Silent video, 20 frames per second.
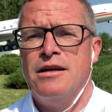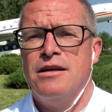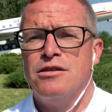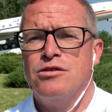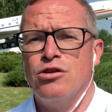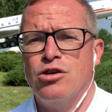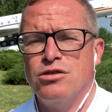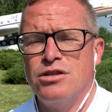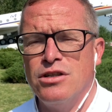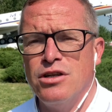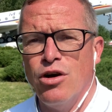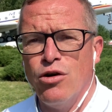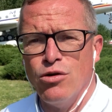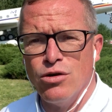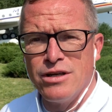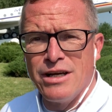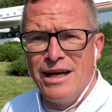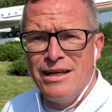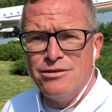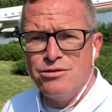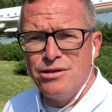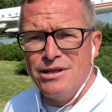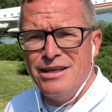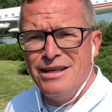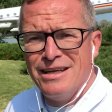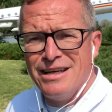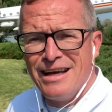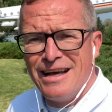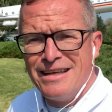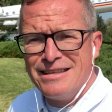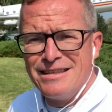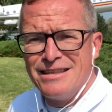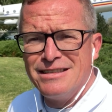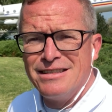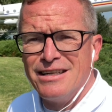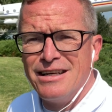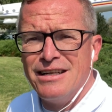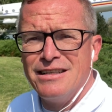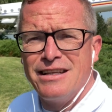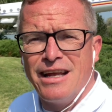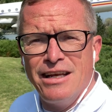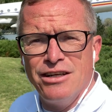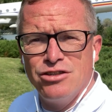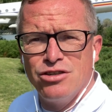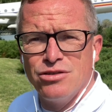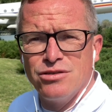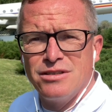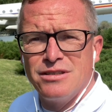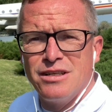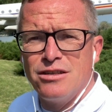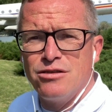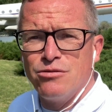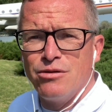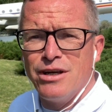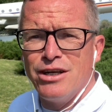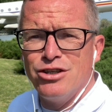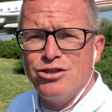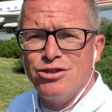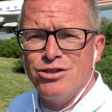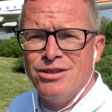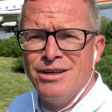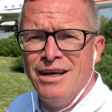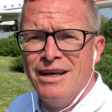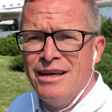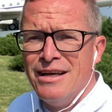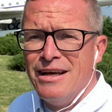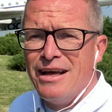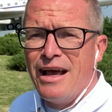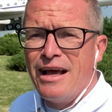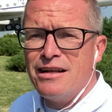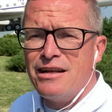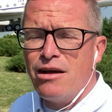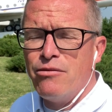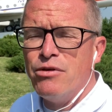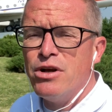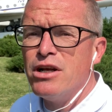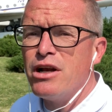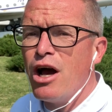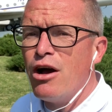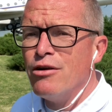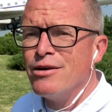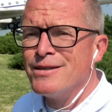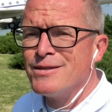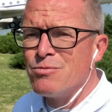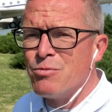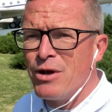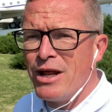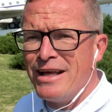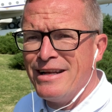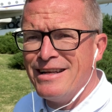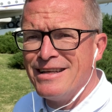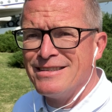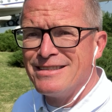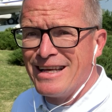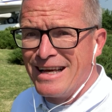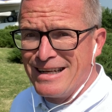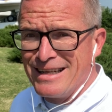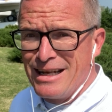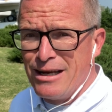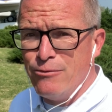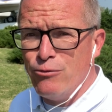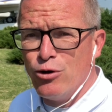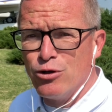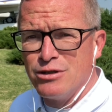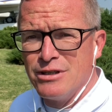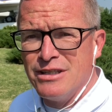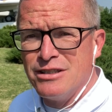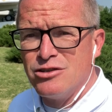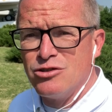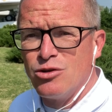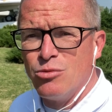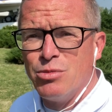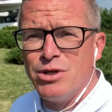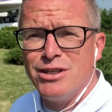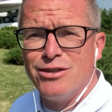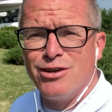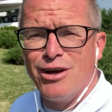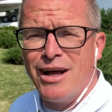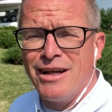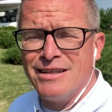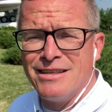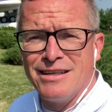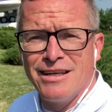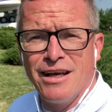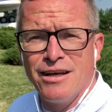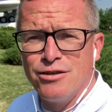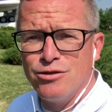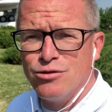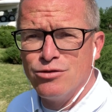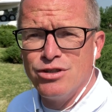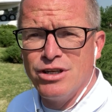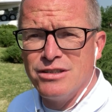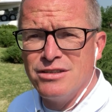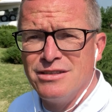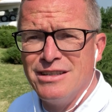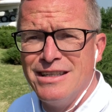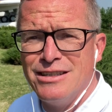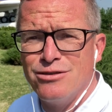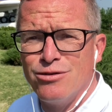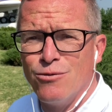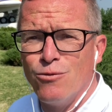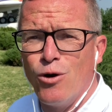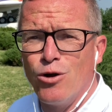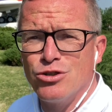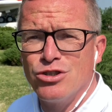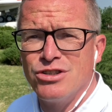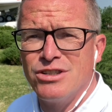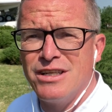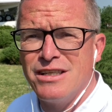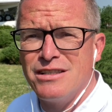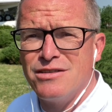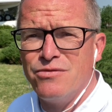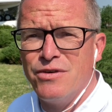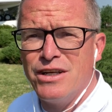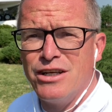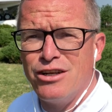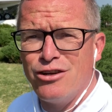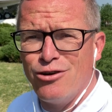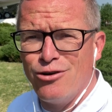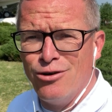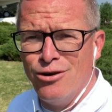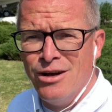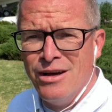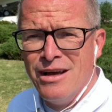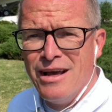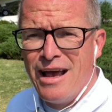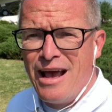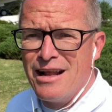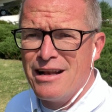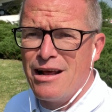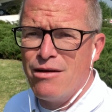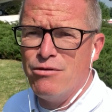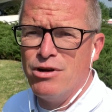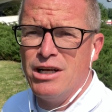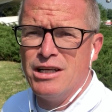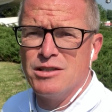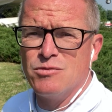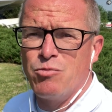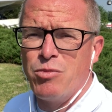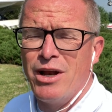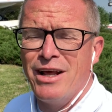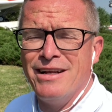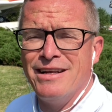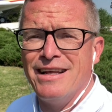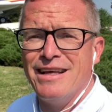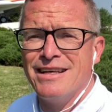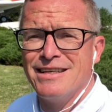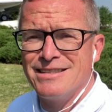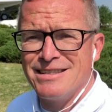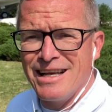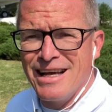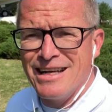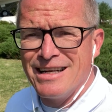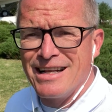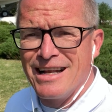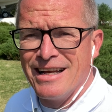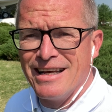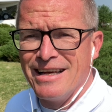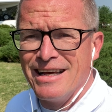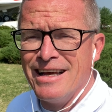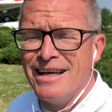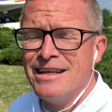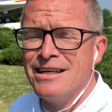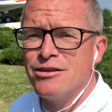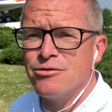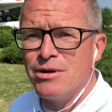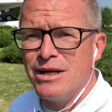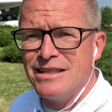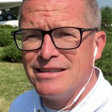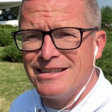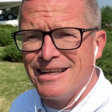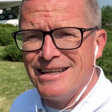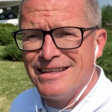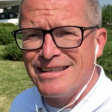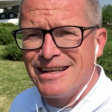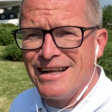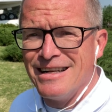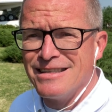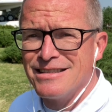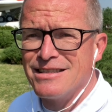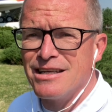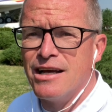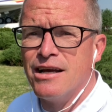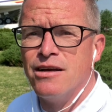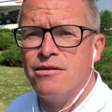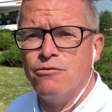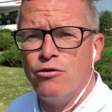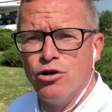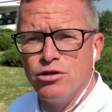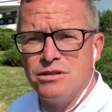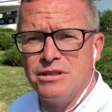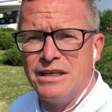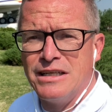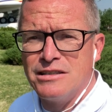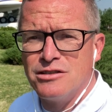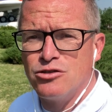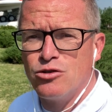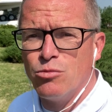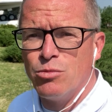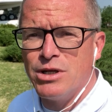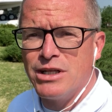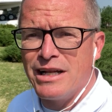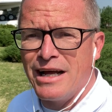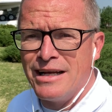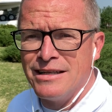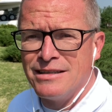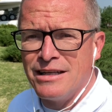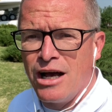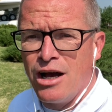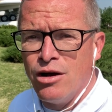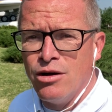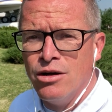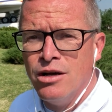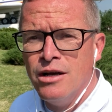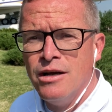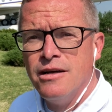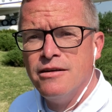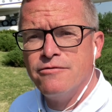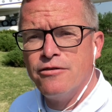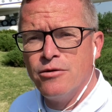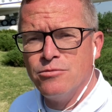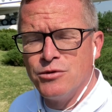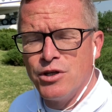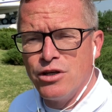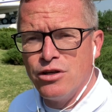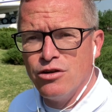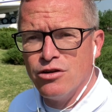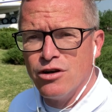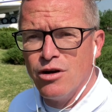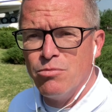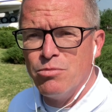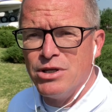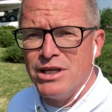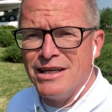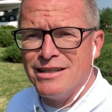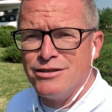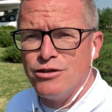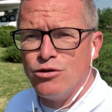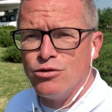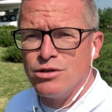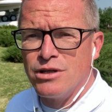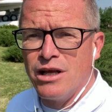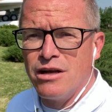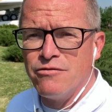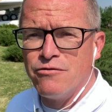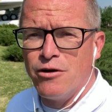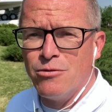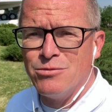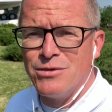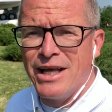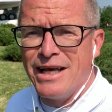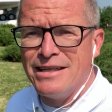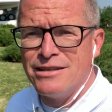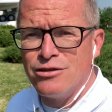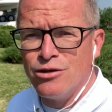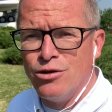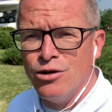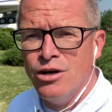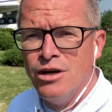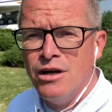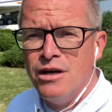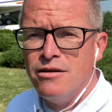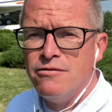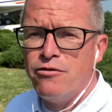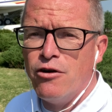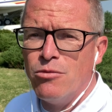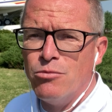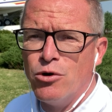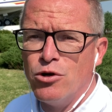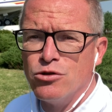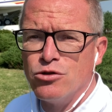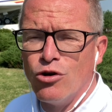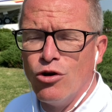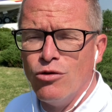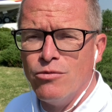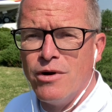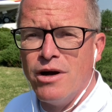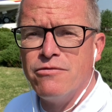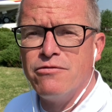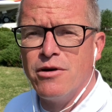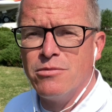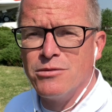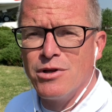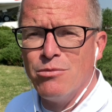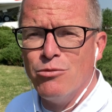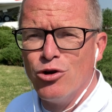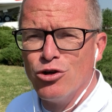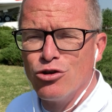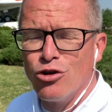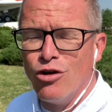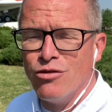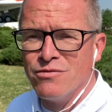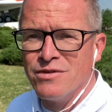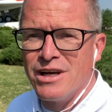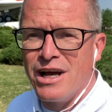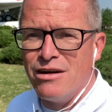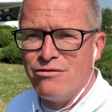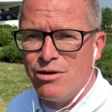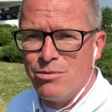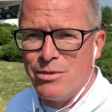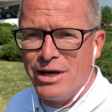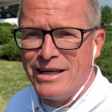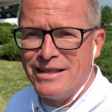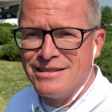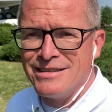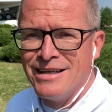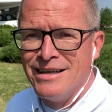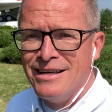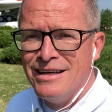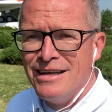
Not in the old country, and it's in a dangerous situation, and I will now explain exactly what needs to be done. You just need to watch this video and I will explain exactly in great details what needs to be done now from the European Union, from NATO, from Moldova, from the Moldovan government.